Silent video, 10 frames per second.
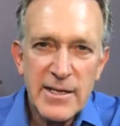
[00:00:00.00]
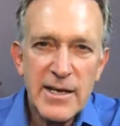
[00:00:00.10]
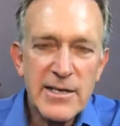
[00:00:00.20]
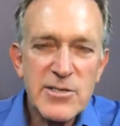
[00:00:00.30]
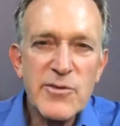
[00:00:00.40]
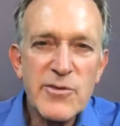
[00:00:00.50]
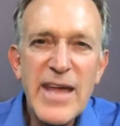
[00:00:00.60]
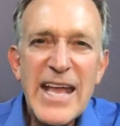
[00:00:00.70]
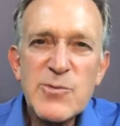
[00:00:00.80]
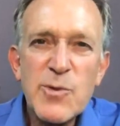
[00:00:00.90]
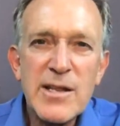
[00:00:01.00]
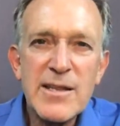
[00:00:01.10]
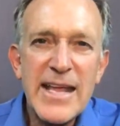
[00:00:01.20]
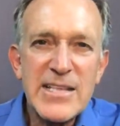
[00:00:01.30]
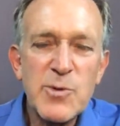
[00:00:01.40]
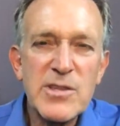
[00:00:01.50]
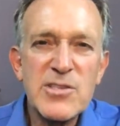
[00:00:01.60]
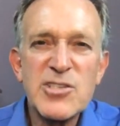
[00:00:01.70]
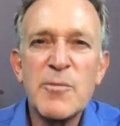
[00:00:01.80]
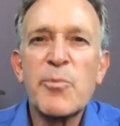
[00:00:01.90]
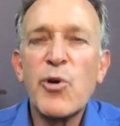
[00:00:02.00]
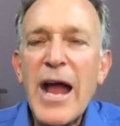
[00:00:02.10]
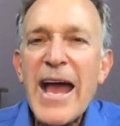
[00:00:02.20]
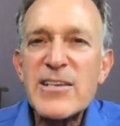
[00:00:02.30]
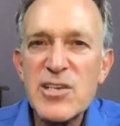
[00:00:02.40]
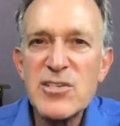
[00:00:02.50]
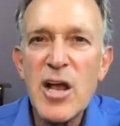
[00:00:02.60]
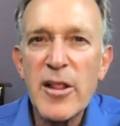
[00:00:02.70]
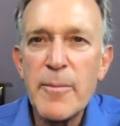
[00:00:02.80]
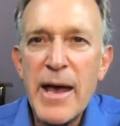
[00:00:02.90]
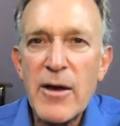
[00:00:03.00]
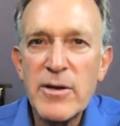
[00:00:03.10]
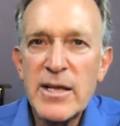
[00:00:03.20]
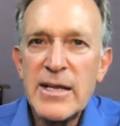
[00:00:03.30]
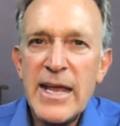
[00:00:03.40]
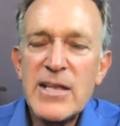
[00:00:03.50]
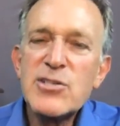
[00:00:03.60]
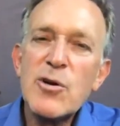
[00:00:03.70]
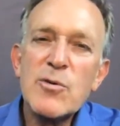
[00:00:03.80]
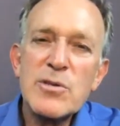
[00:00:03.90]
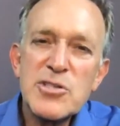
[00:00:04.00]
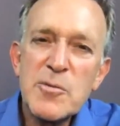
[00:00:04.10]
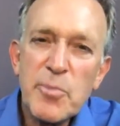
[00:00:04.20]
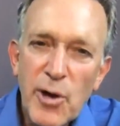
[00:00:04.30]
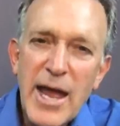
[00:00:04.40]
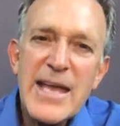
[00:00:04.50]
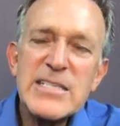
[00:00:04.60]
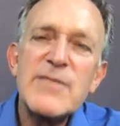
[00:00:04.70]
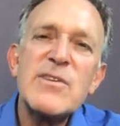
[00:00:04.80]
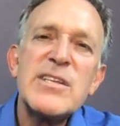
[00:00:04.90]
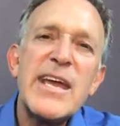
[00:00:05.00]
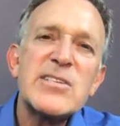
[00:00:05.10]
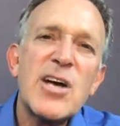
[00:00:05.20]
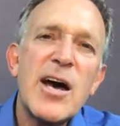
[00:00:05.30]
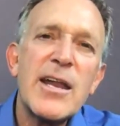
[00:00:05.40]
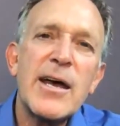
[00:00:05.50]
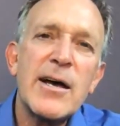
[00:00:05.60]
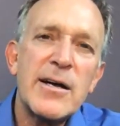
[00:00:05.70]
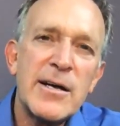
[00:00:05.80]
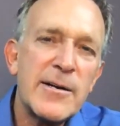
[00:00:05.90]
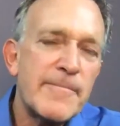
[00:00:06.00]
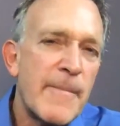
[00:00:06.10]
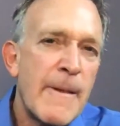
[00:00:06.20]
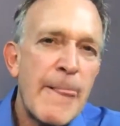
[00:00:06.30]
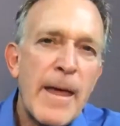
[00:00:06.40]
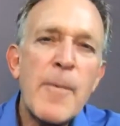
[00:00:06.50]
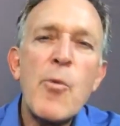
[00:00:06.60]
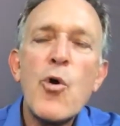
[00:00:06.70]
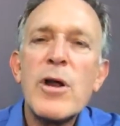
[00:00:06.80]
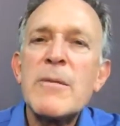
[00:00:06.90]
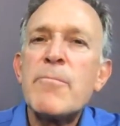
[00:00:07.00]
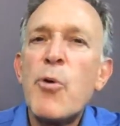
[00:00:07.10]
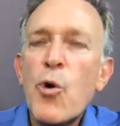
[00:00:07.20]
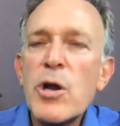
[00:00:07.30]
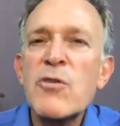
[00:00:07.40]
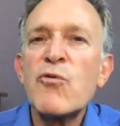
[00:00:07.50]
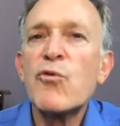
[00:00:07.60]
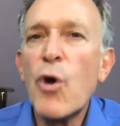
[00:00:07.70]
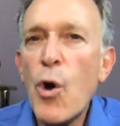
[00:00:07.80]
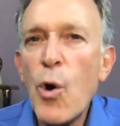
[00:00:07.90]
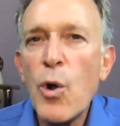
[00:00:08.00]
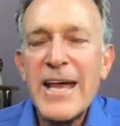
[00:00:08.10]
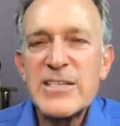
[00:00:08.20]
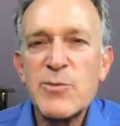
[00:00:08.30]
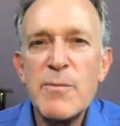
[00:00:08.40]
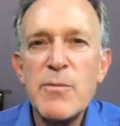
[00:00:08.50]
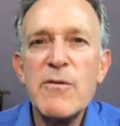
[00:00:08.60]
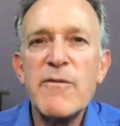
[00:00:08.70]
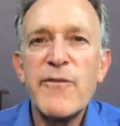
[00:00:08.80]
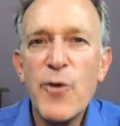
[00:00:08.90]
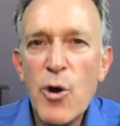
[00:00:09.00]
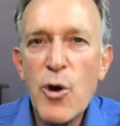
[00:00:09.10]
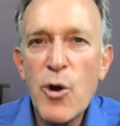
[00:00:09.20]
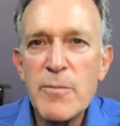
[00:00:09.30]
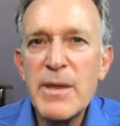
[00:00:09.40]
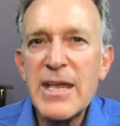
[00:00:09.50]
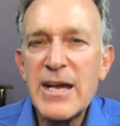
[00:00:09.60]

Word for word: Uh, so so that's what that's what surprise is all about. And so surprise even takes on a, a a more important role as we move forward